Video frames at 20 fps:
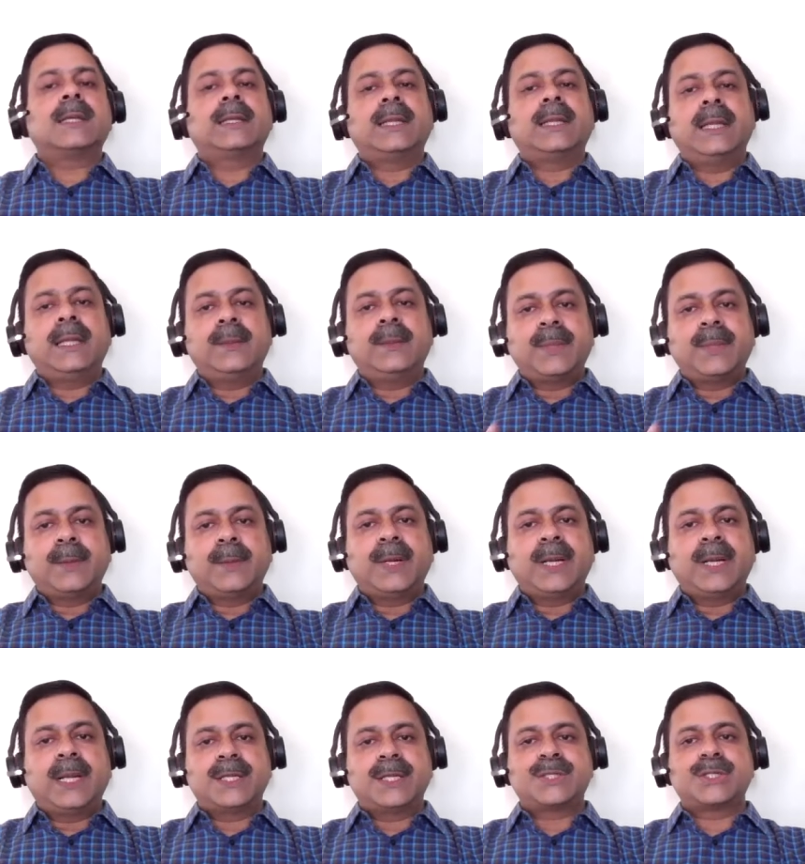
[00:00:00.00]
the
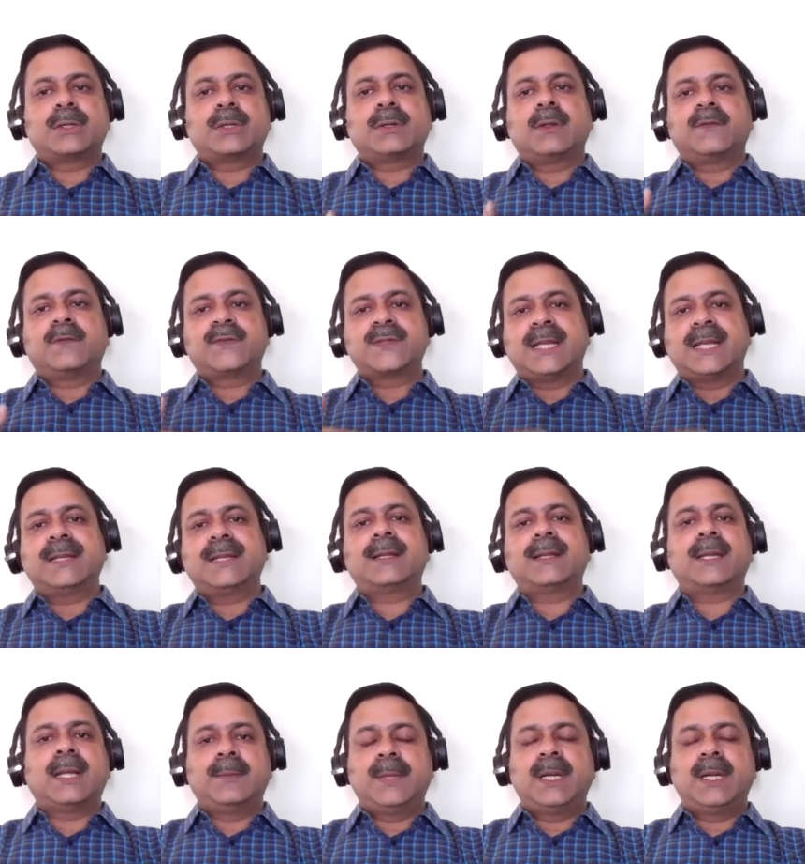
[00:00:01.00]
implementation of site
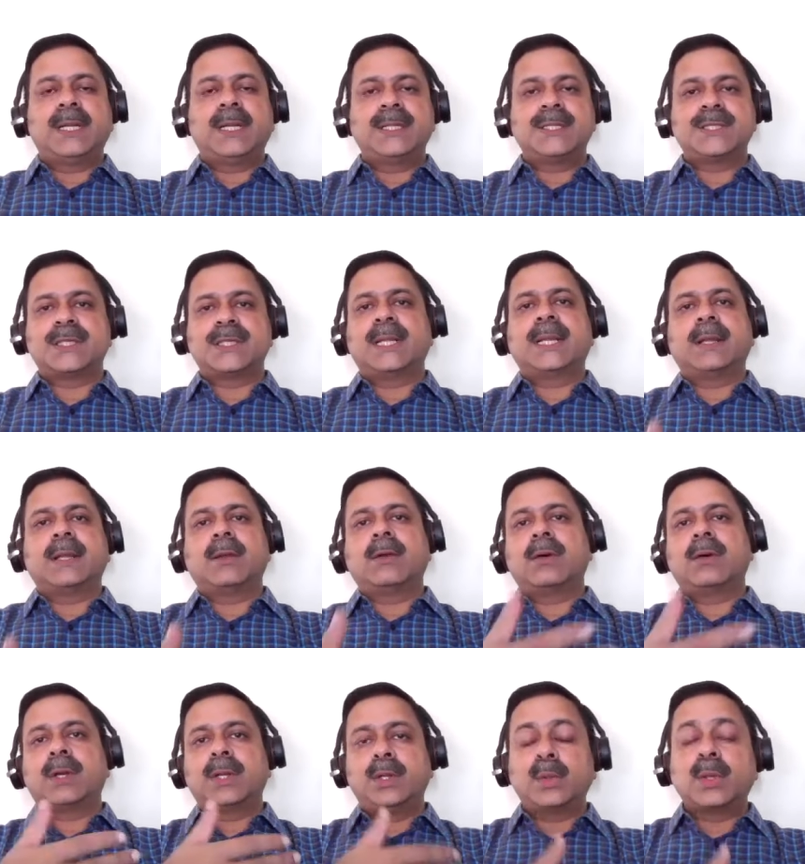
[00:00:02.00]
reliability engineering or